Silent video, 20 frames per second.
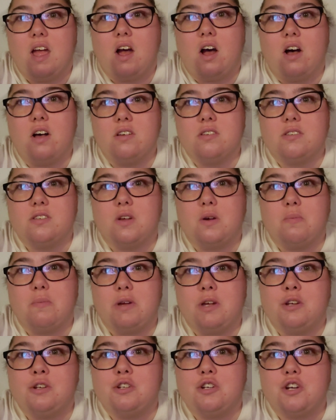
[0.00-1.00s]
Also,
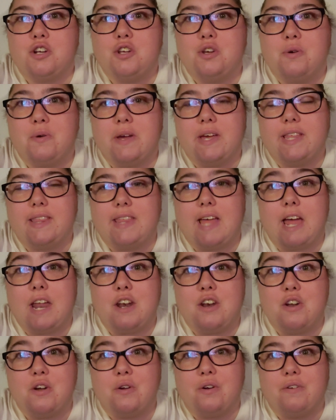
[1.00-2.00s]
make sure you hit that
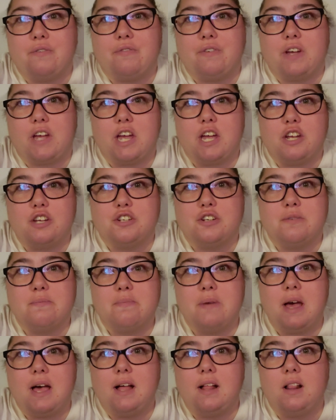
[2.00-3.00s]
notification
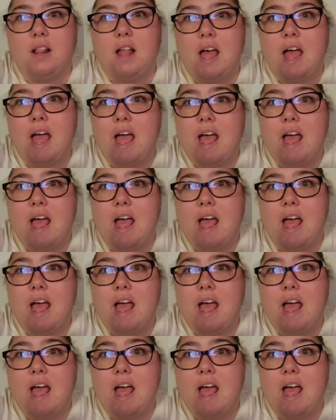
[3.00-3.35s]
bell